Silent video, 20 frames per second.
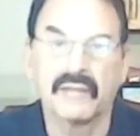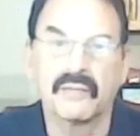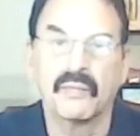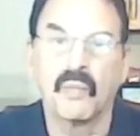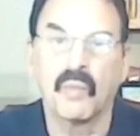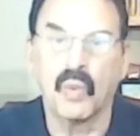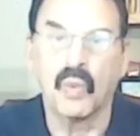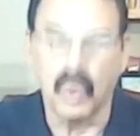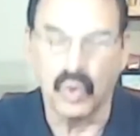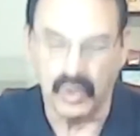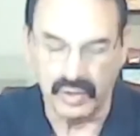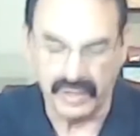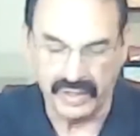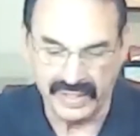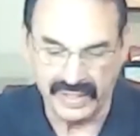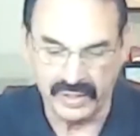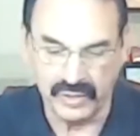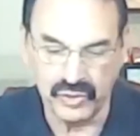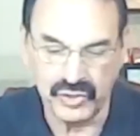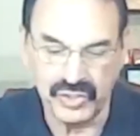And if you
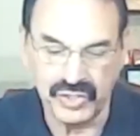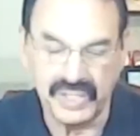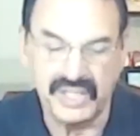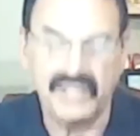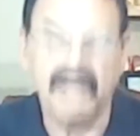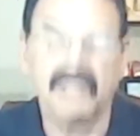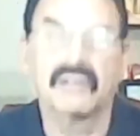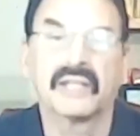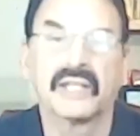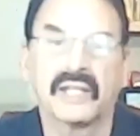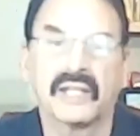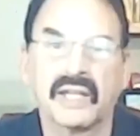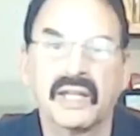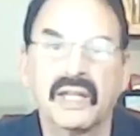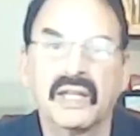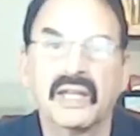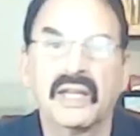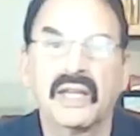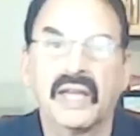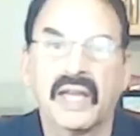do watch it on YouTube,
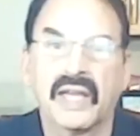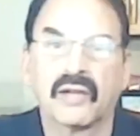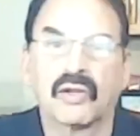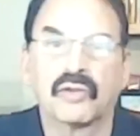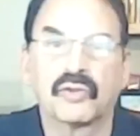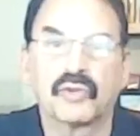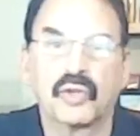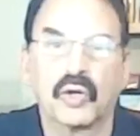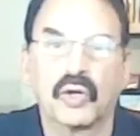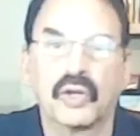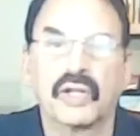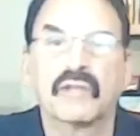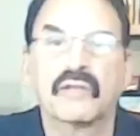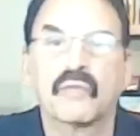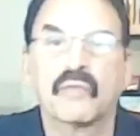please subscribe.